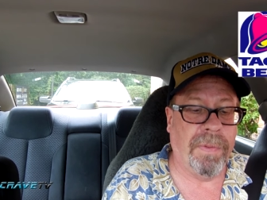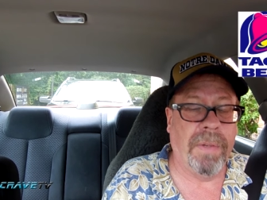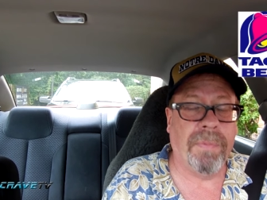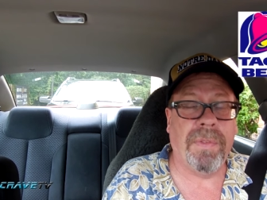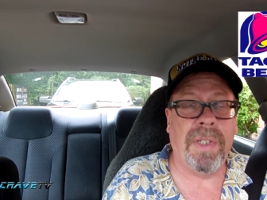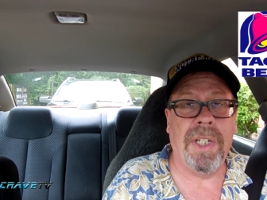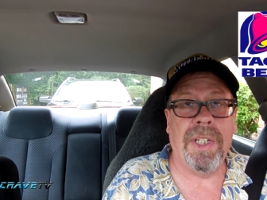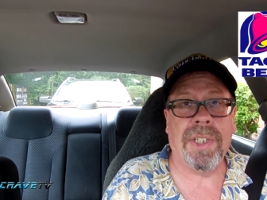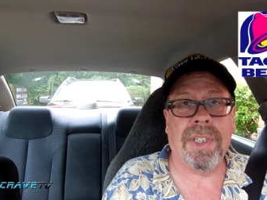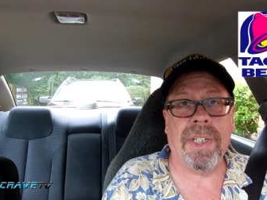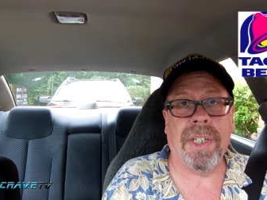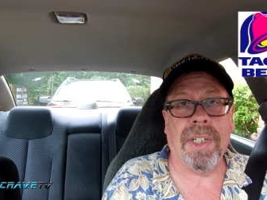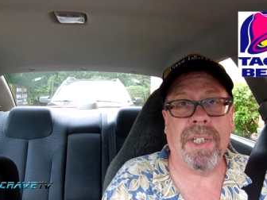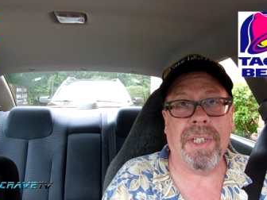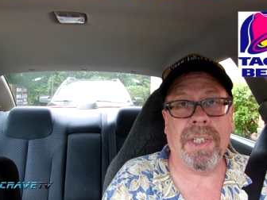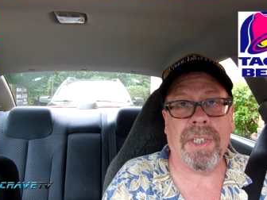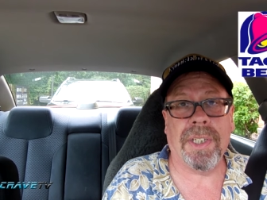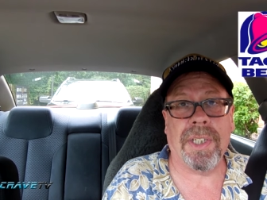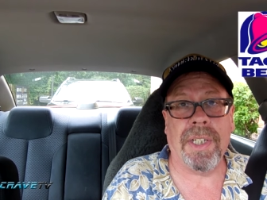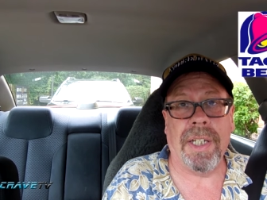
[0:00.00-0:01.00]

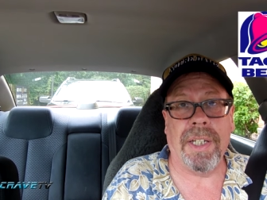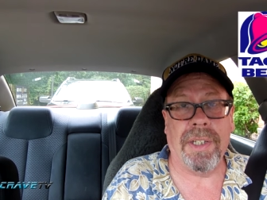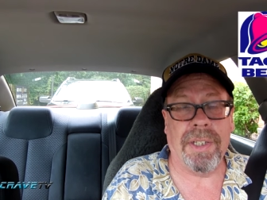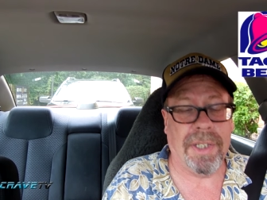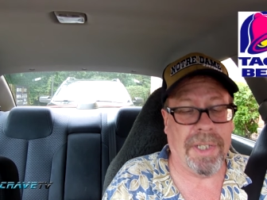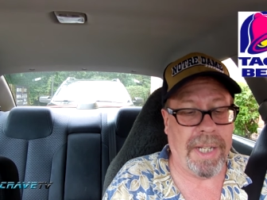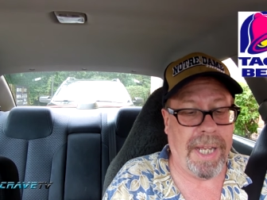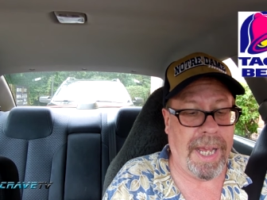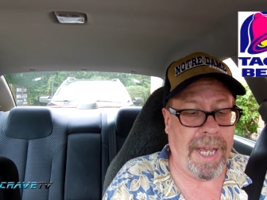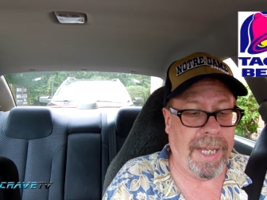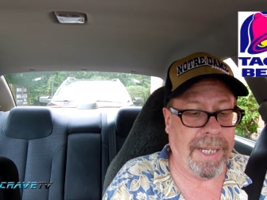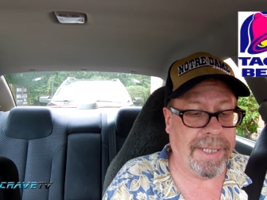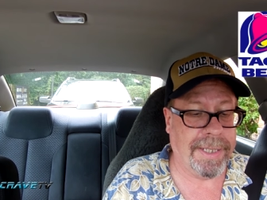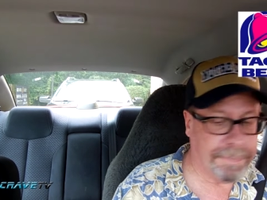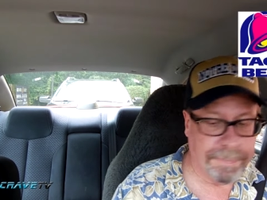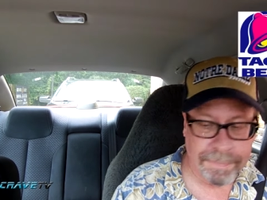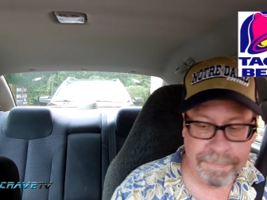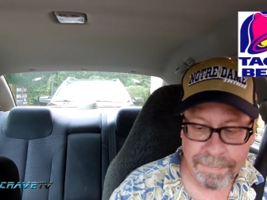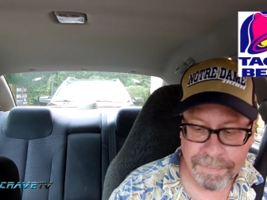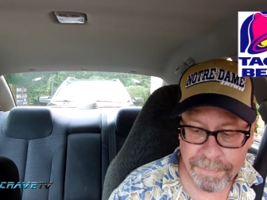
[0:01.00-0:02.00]
56¢ tax.
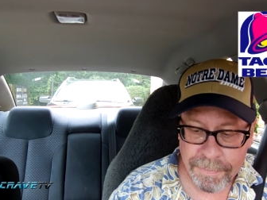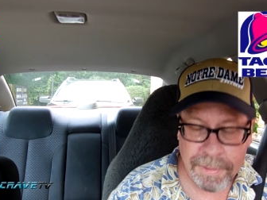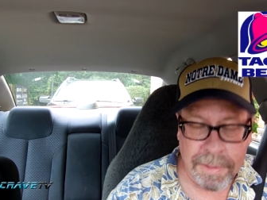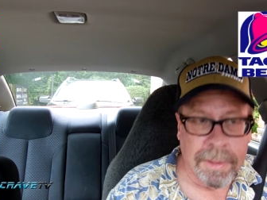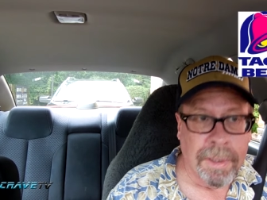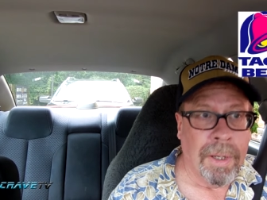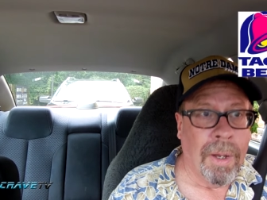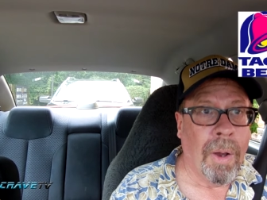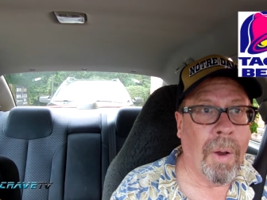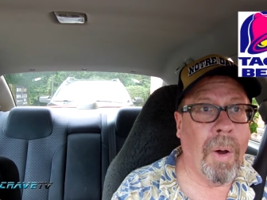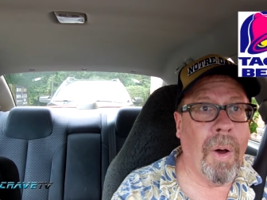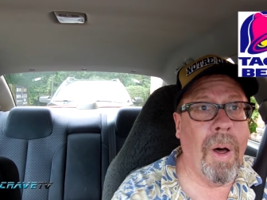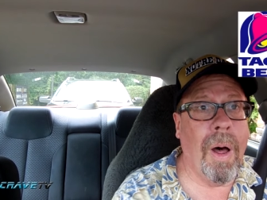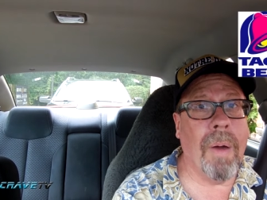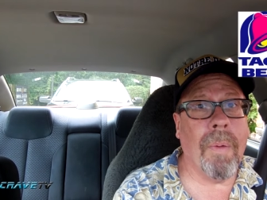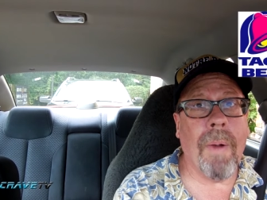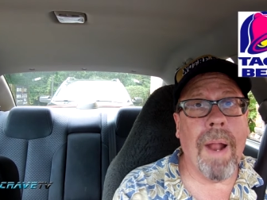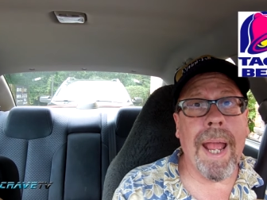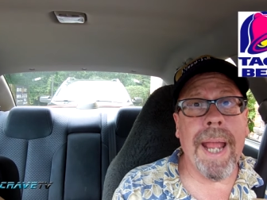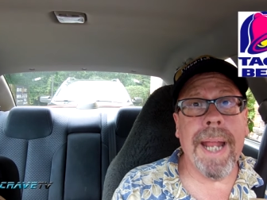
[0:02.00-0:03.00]

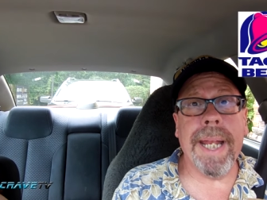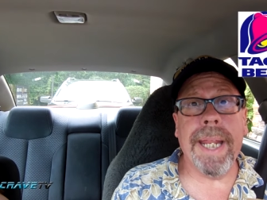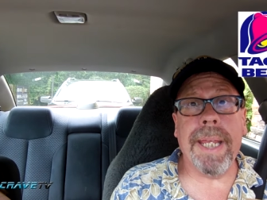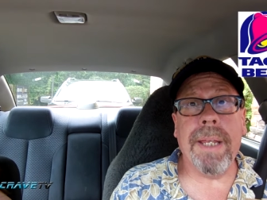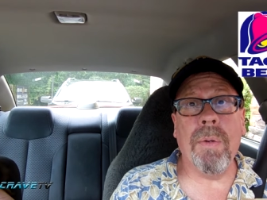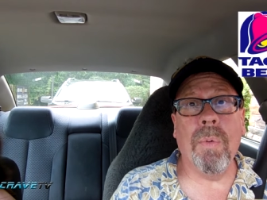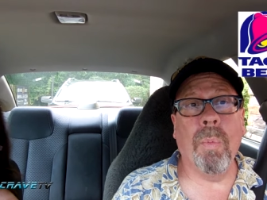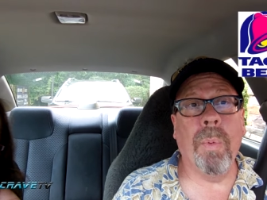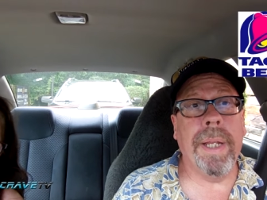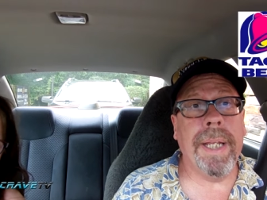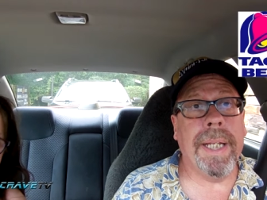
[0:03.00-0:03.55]
Alrighty,